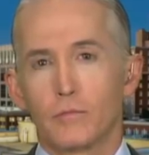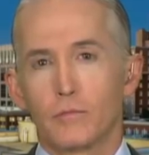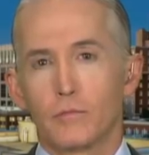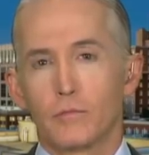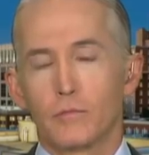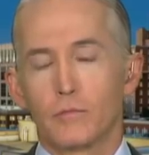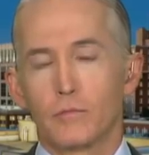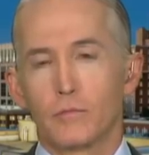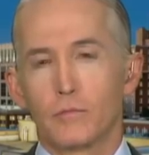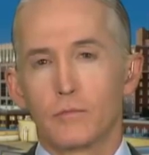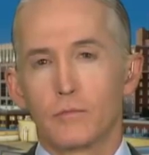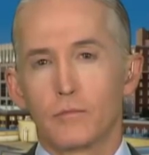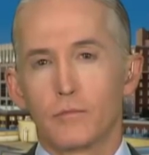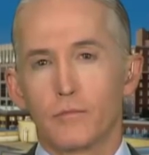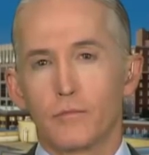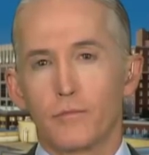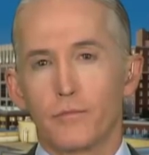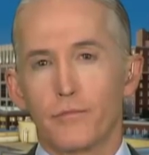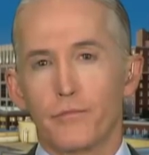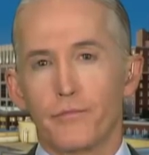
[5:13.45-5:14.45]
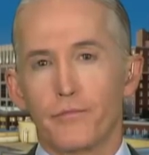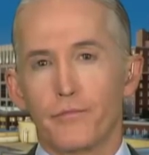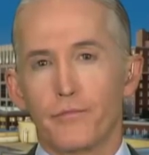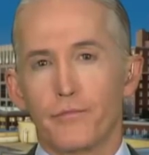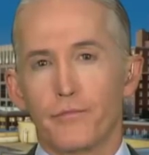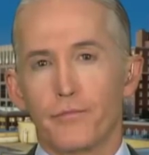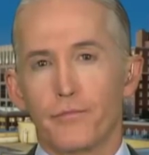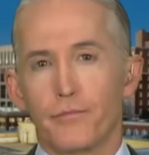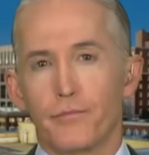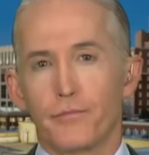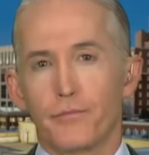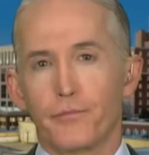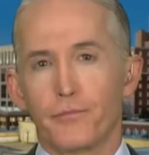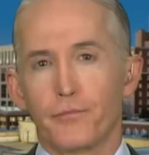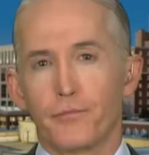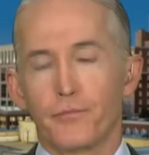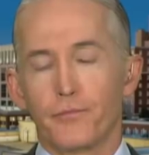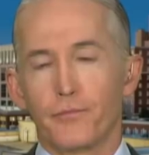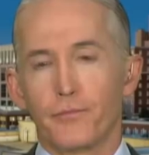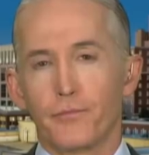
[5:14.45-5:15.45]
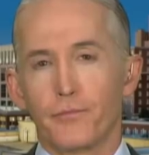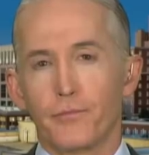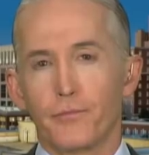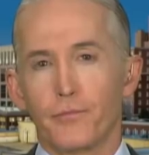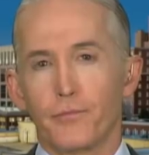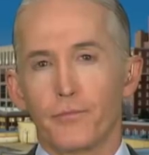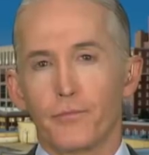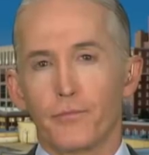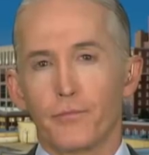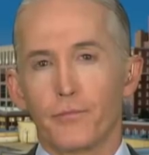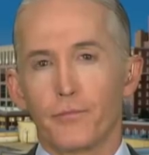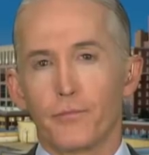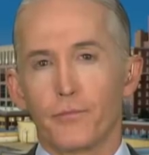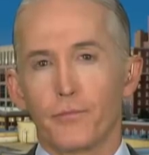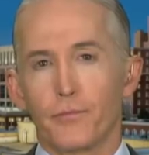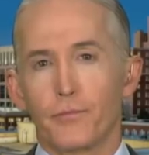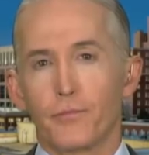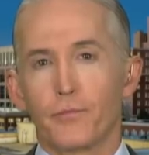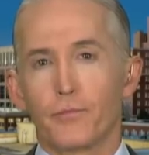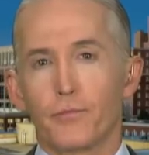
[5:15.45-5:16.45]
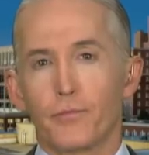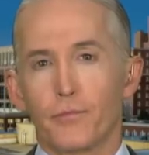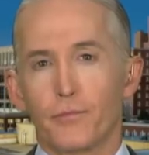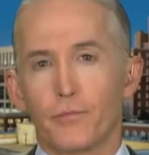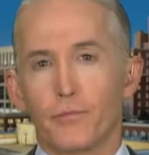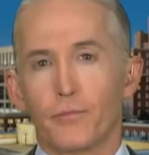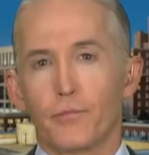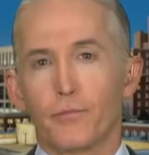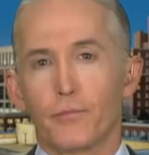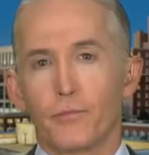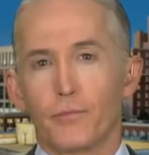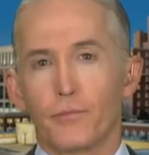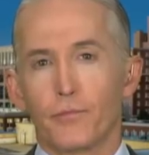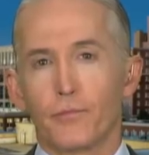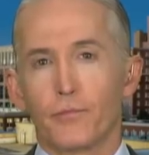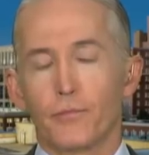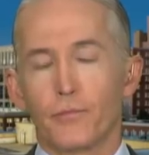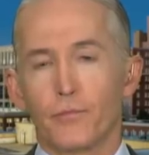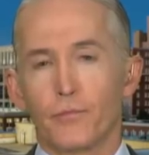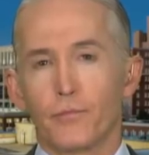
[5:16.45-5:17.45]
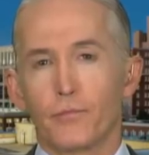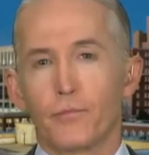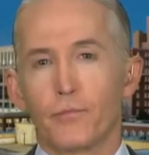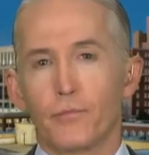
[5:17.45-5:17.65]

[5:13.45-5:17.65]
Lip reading: [no speech]